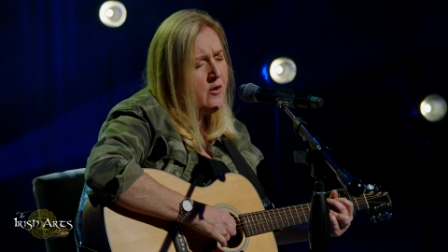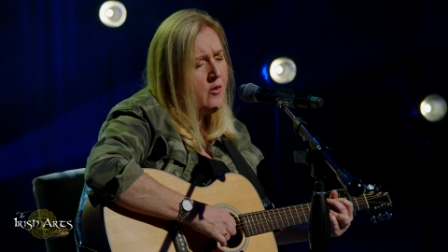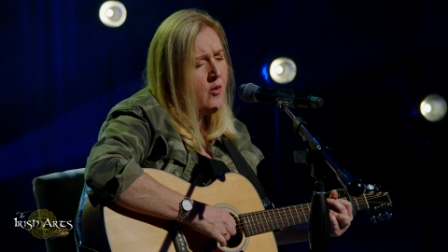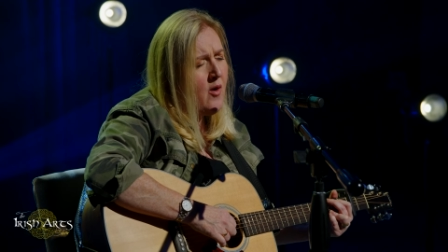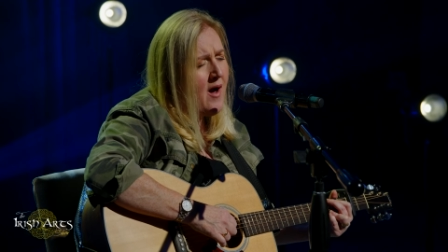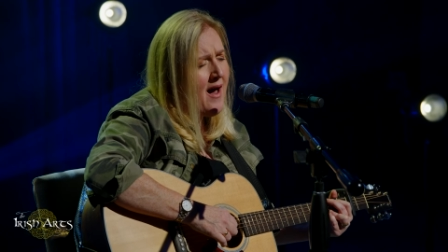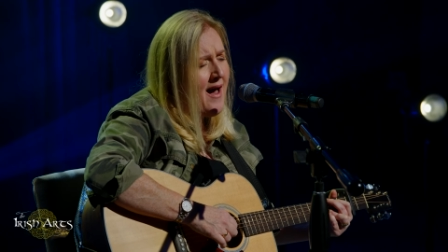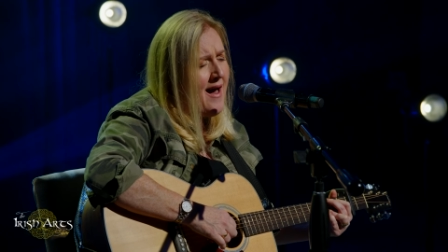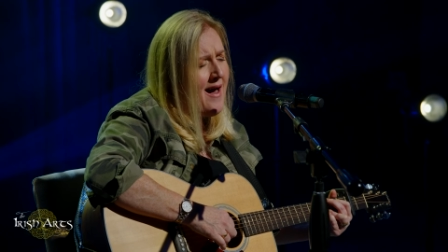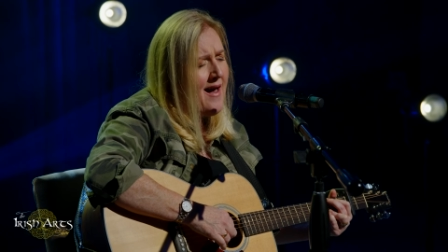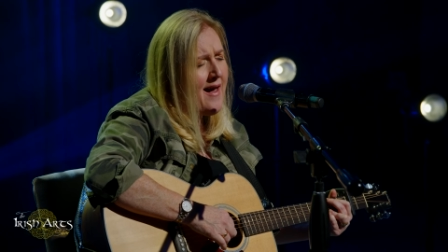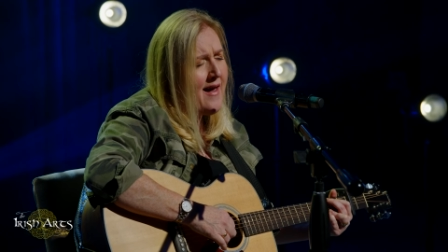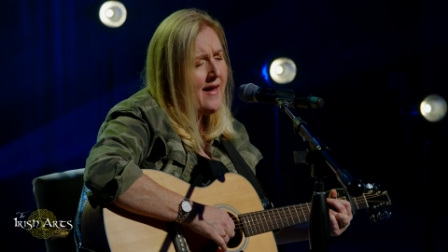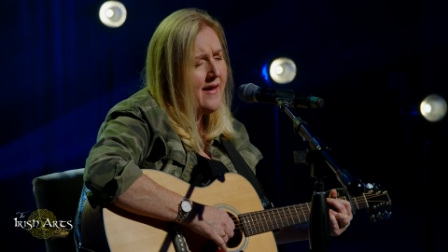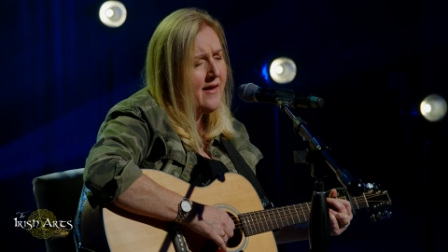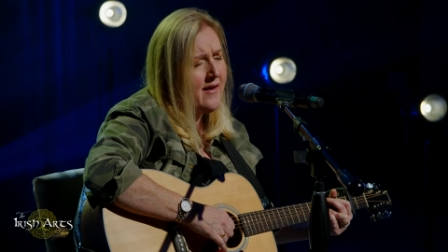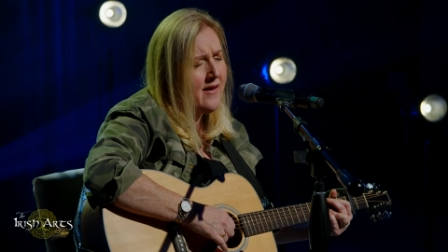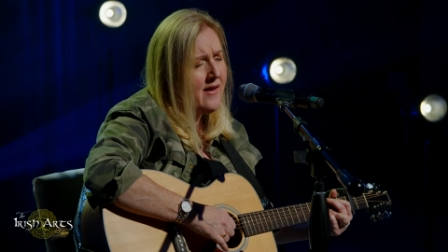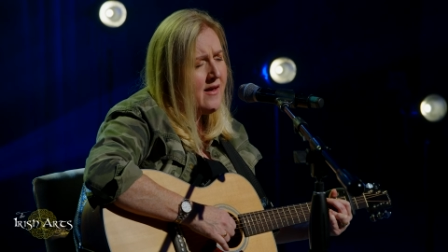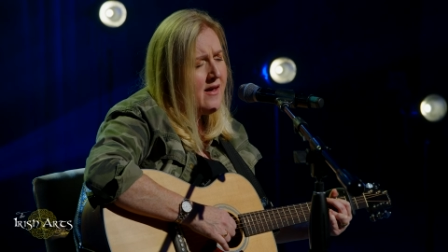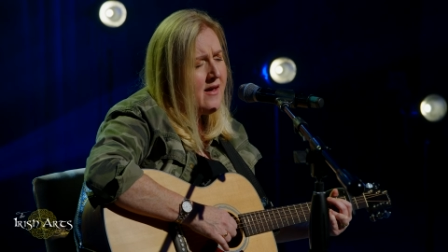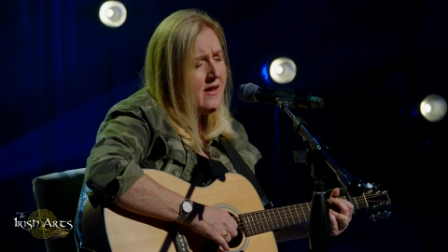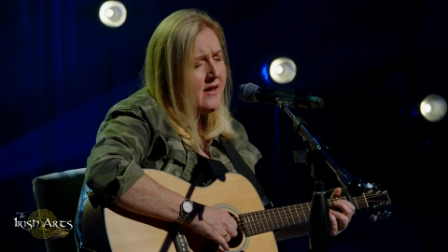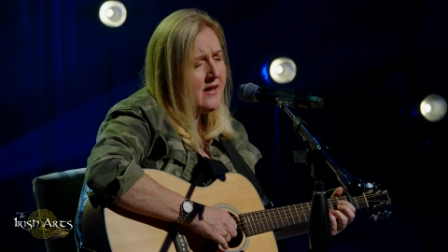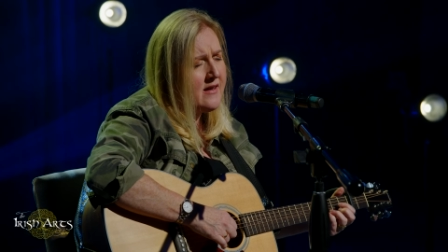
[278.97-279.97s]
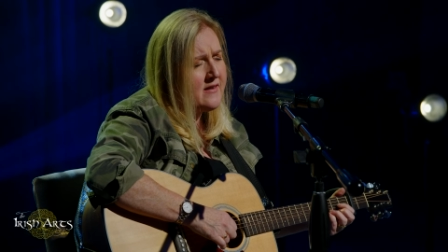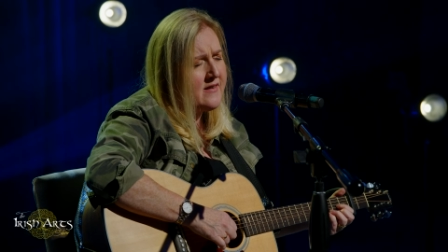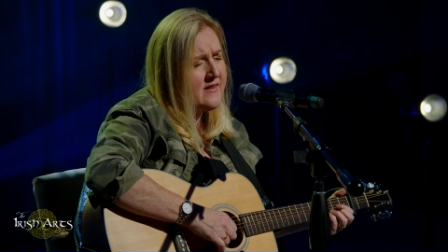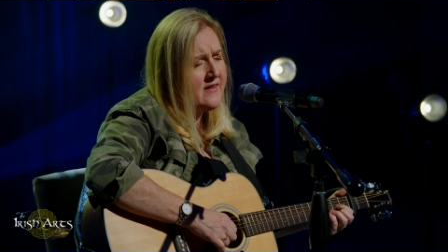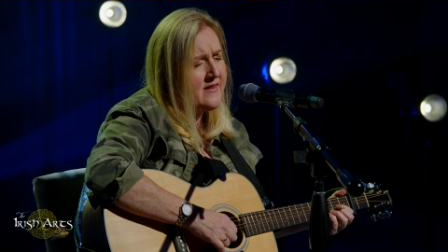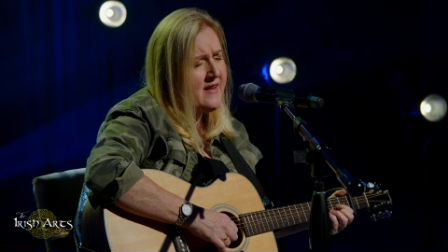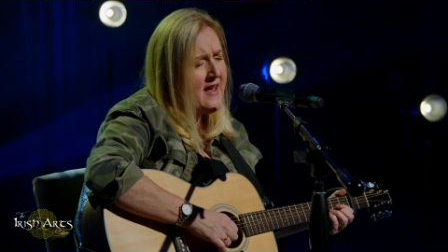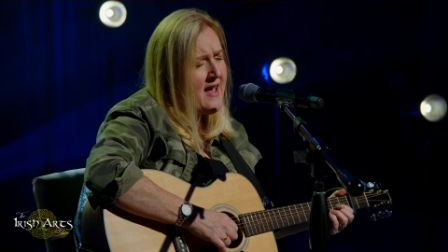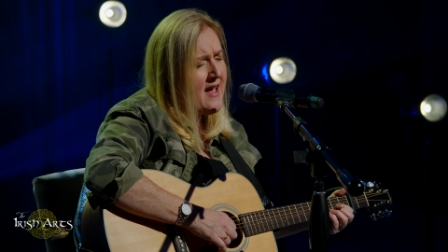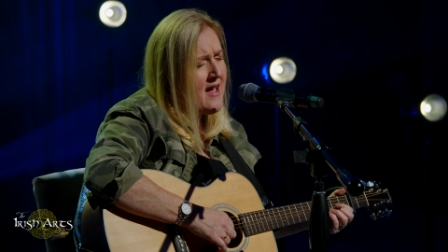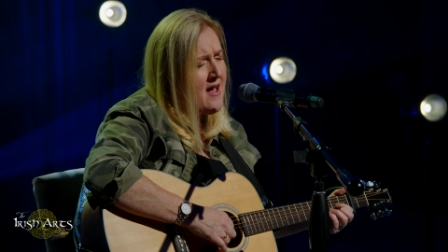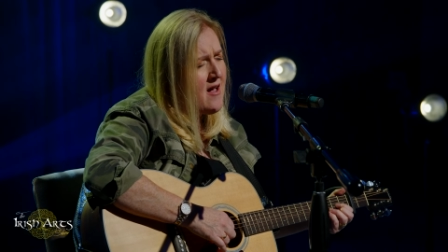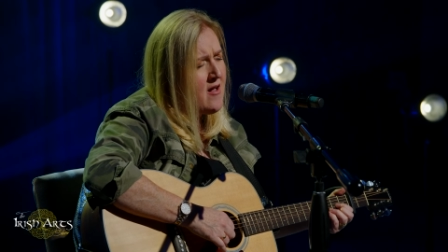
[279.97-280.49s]
why it
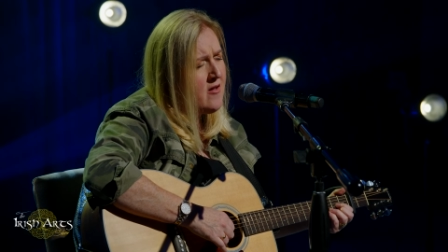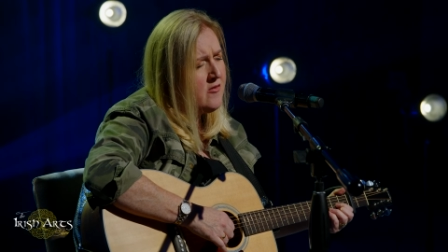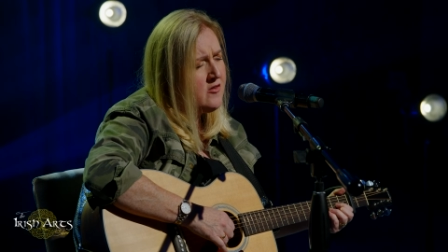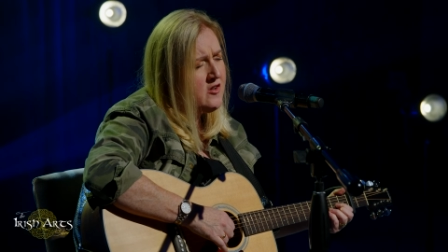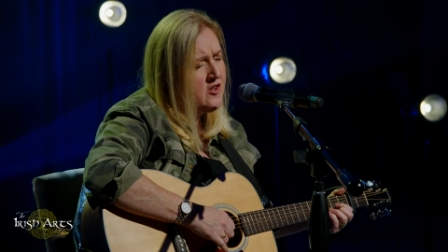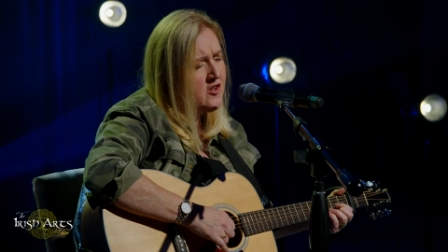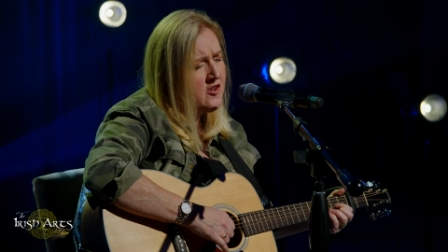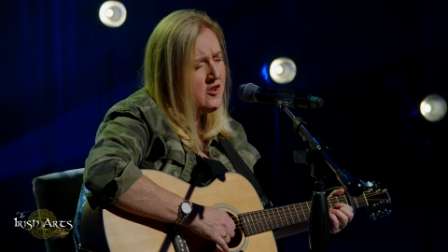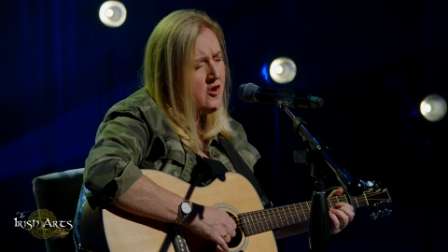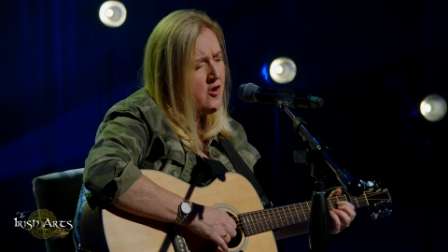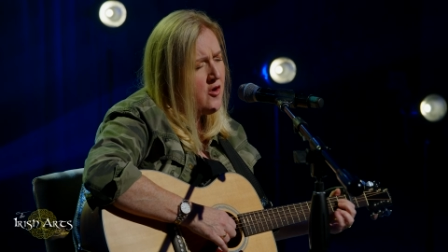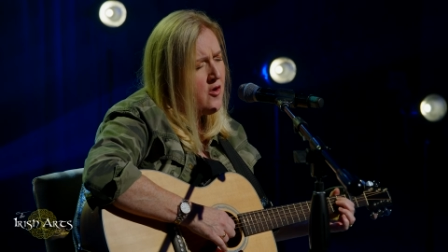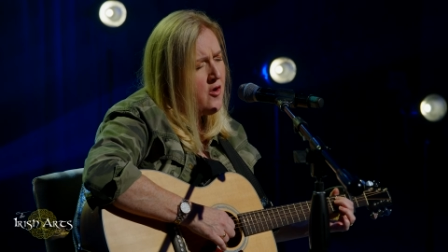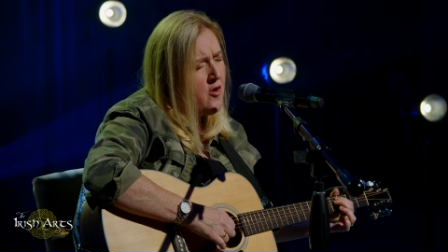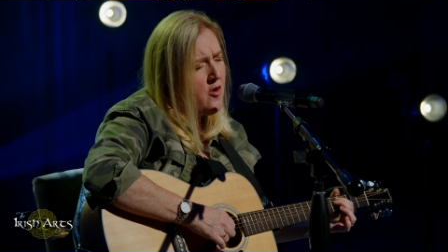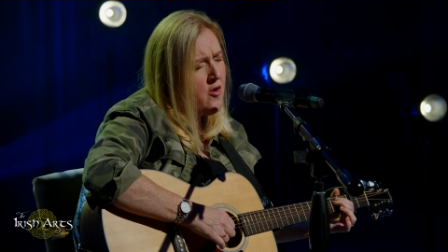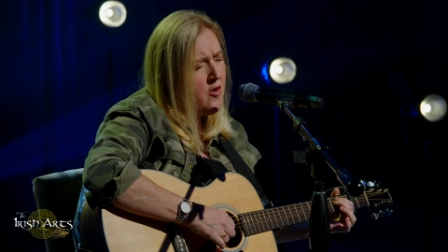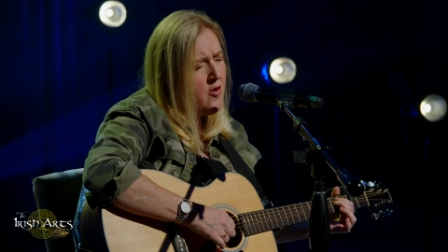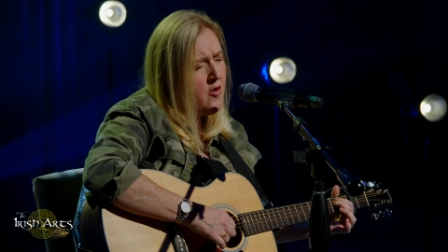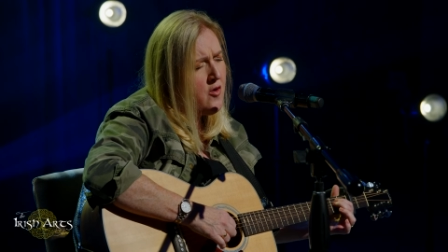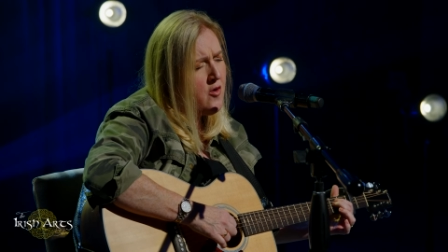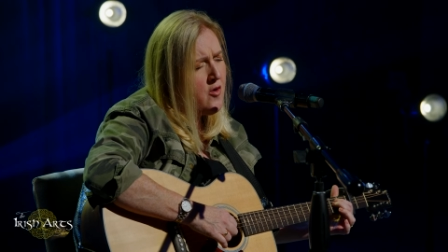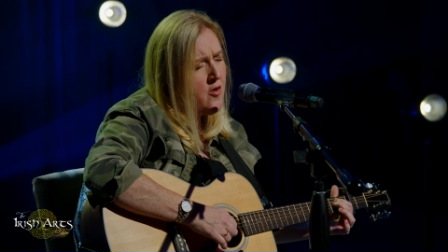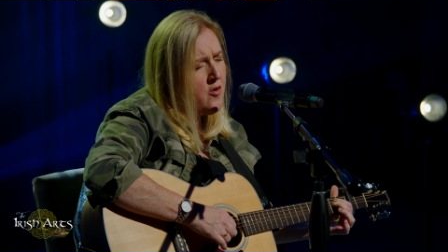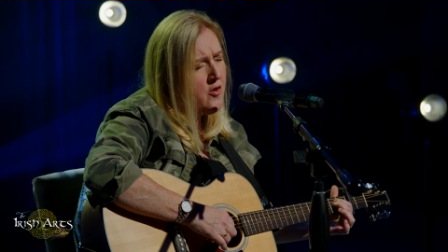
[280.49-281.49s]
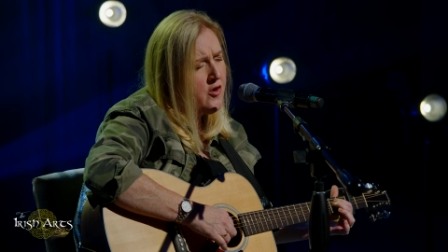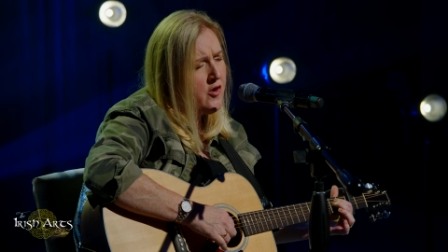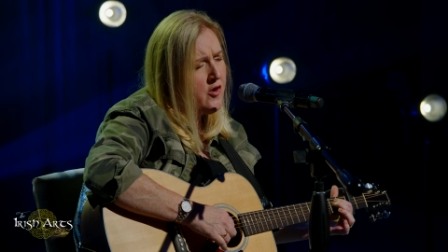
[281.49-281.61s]
sounds so